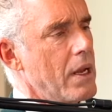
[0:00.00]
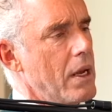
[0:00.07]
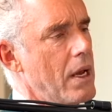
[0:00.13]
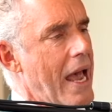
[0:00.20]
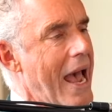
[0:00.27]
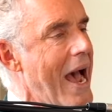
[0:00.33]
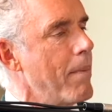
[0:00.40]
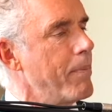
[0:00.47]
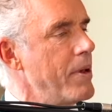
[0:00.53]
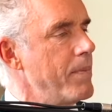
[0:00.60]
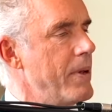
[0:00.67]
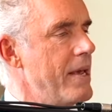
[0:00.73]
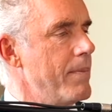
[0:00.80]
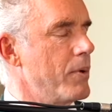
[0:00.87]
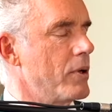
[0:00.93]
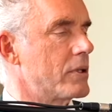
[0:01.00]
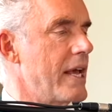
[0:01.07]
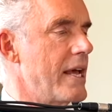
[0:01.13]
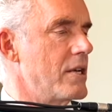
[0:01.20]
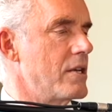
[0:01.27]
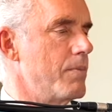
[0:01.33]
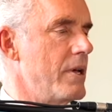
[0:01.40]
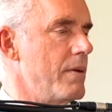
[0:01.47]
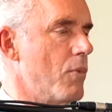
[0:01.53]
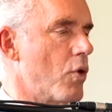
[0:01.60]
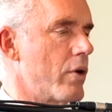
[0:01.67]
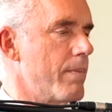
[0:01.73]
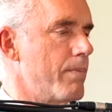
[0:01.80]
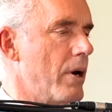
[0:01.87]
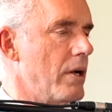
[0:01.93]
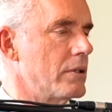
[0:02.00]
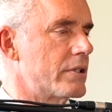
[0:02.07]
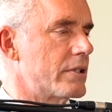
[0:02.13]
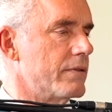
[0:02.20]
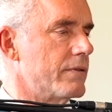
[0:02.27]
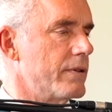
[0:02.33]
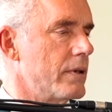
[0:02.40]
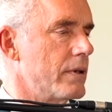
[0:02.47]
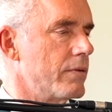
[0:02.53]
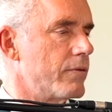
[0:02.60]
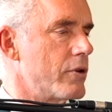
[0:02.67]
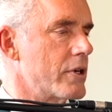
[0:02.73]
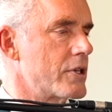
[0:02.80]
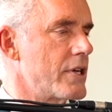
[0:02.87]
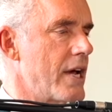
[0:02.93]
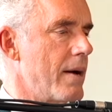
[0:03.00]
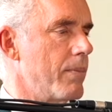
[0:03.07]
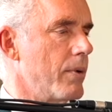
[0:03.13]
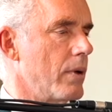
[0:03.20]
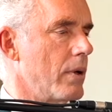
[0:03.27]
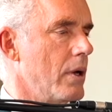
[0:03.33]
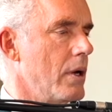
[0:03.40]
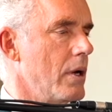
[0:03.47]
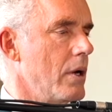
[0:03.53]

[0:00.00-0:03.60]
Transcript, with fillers: happy people tend to be more impulsive, for example.